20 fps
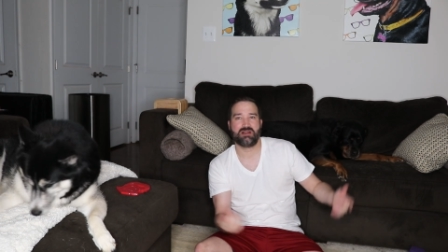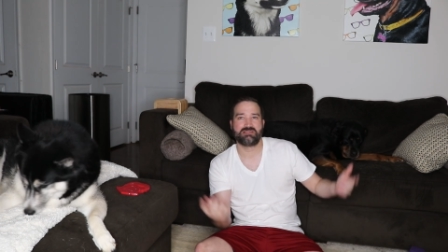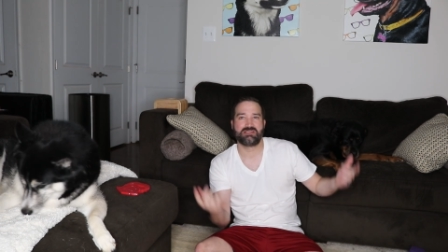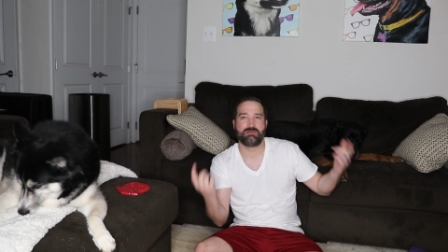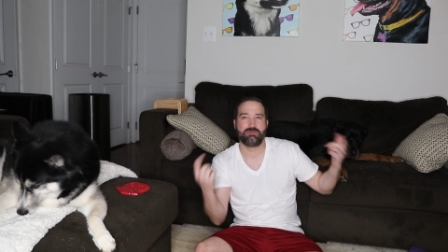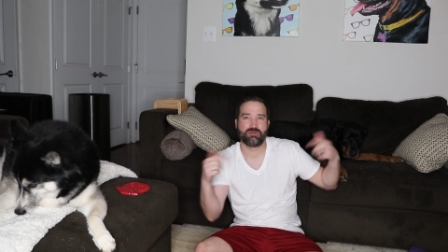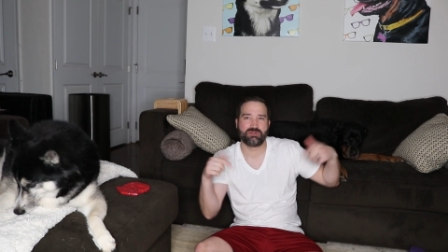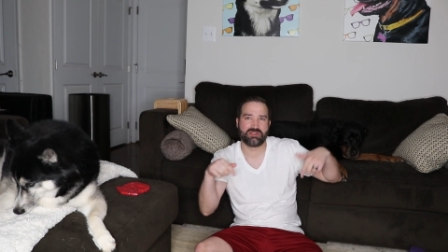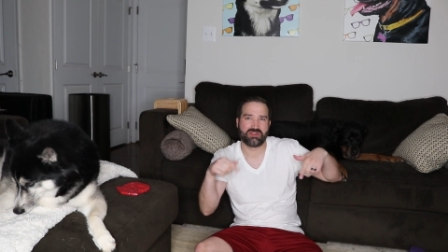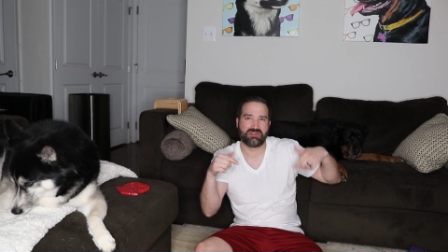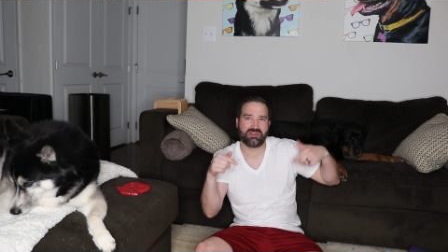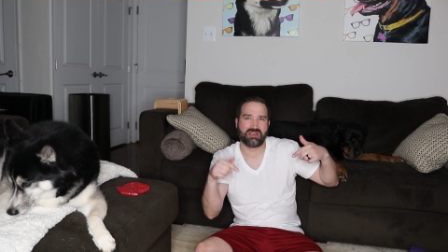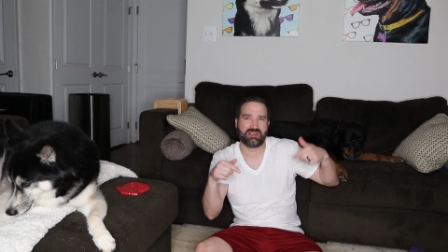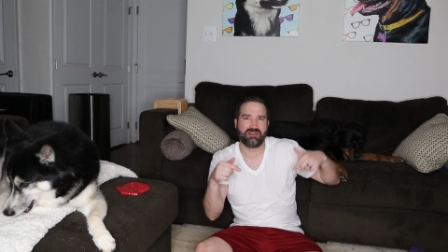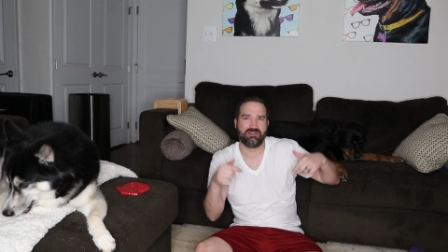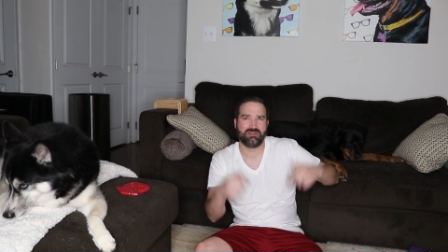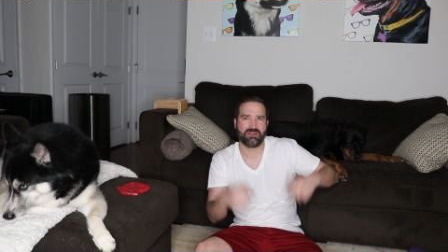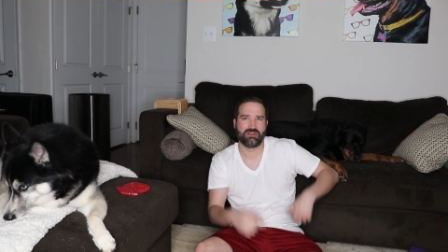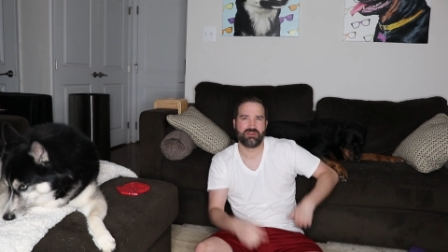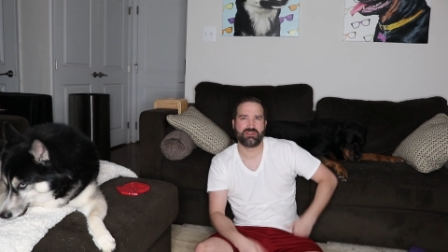Tell me what you think in
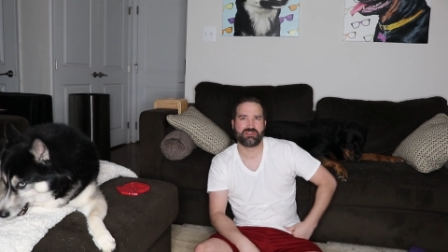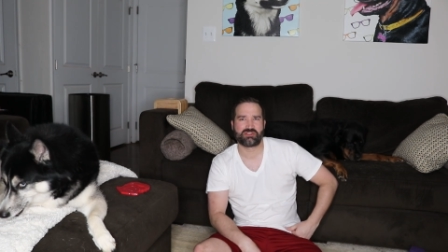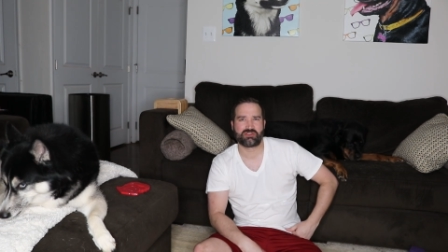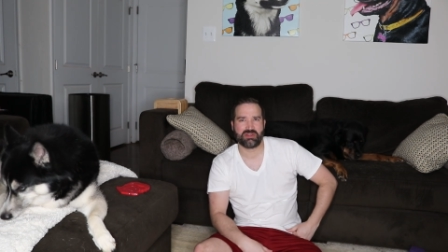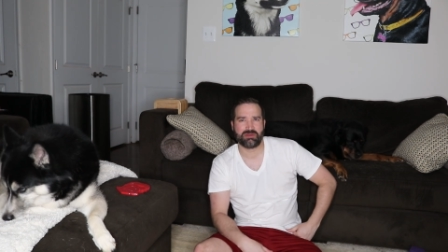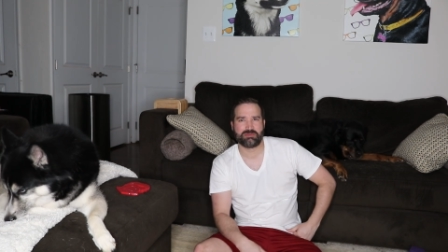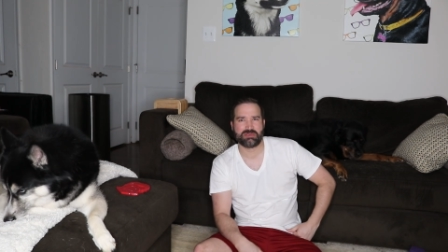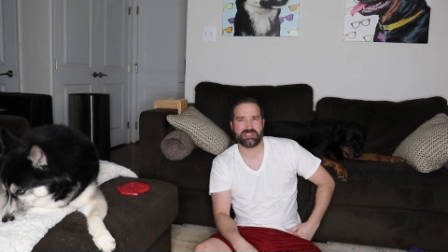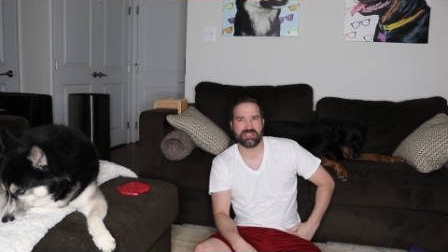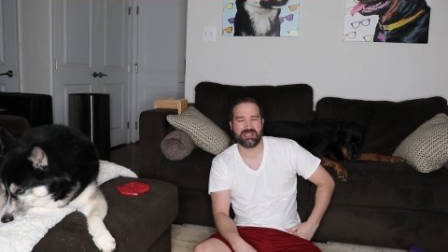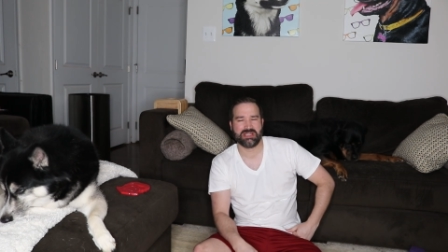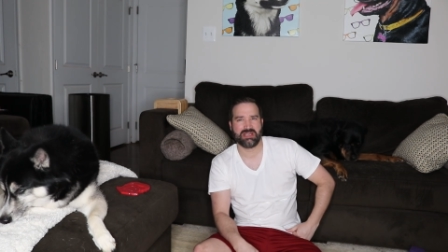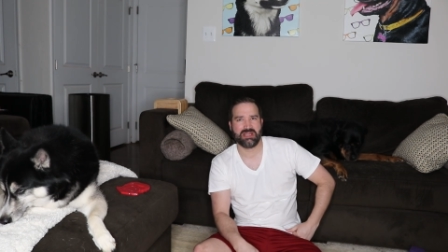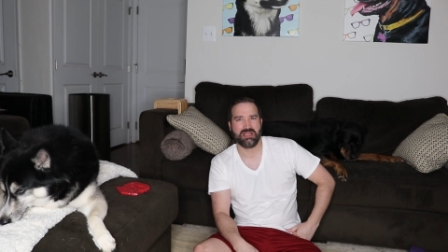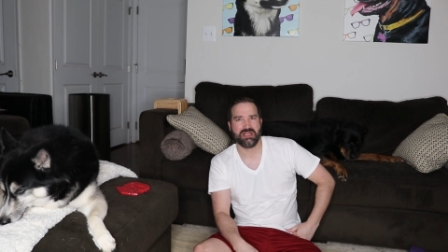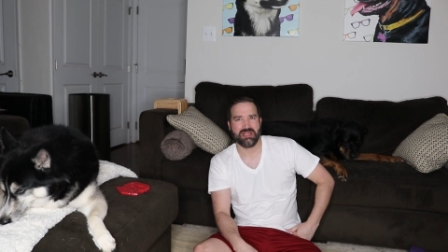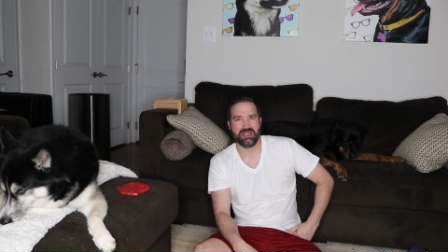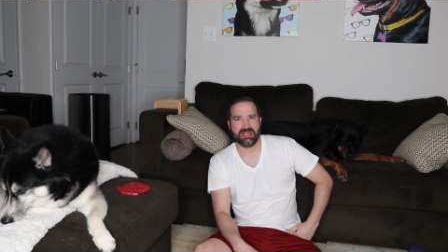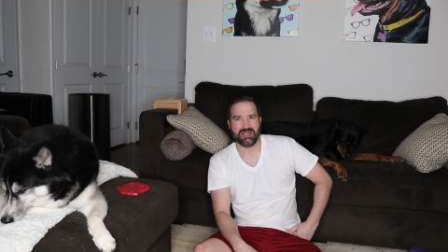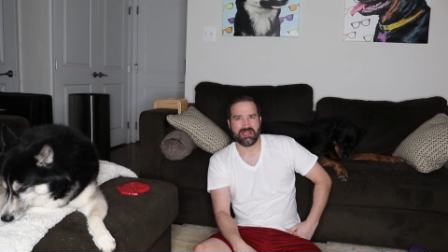the video description.
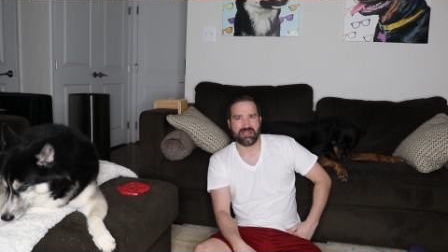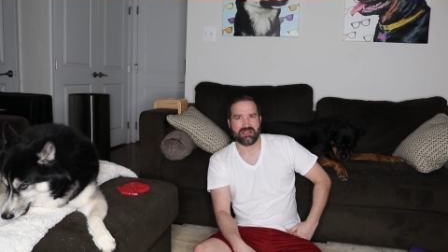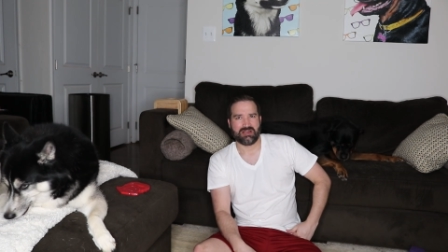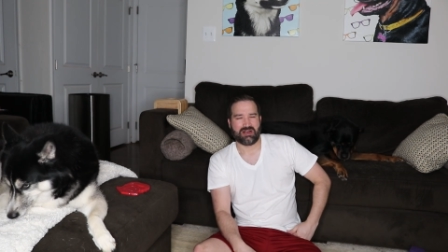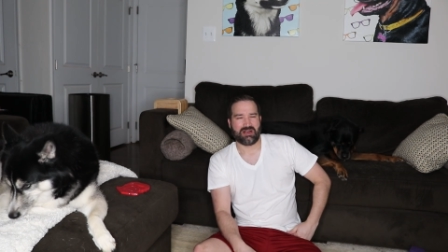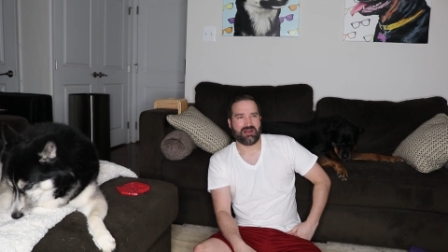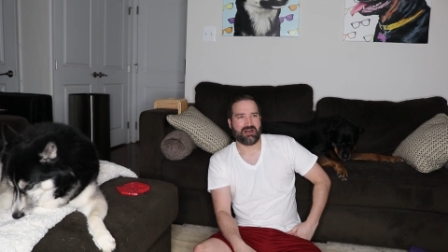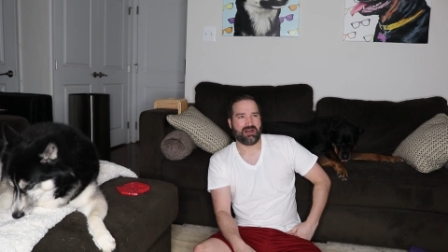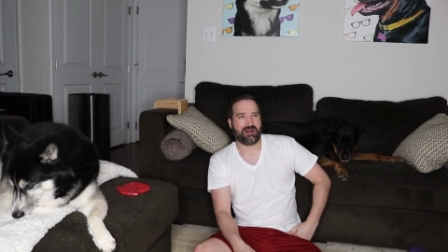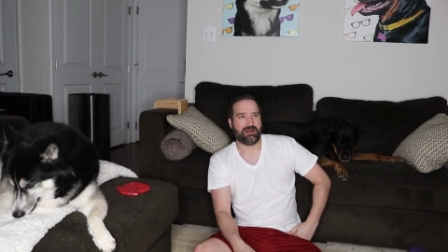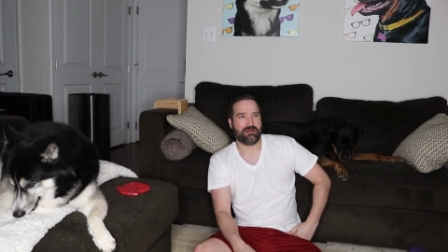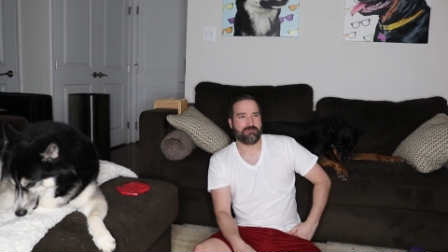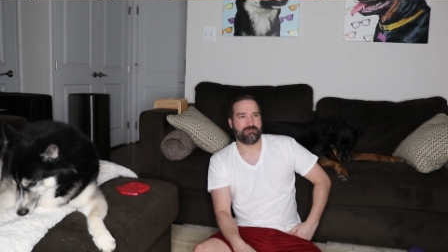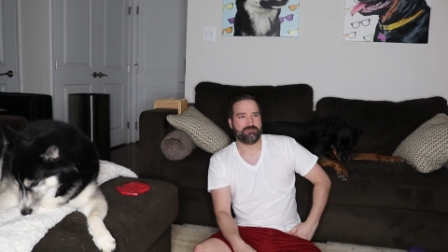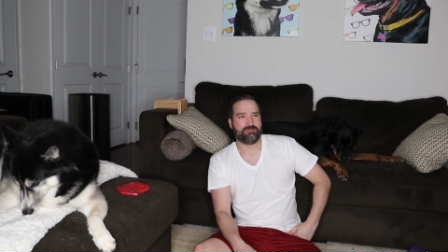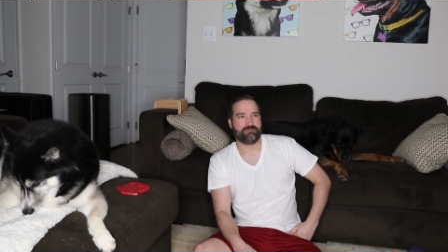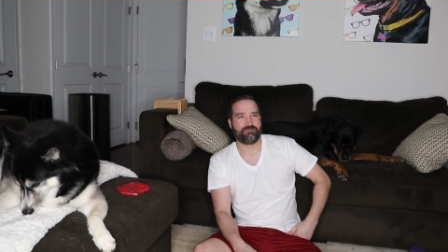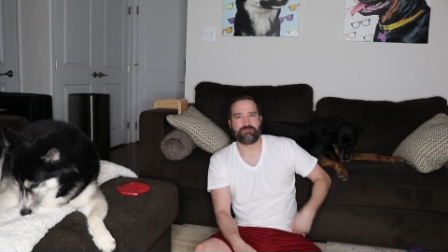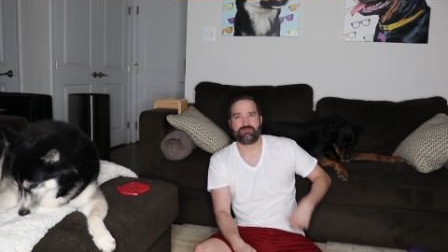Tell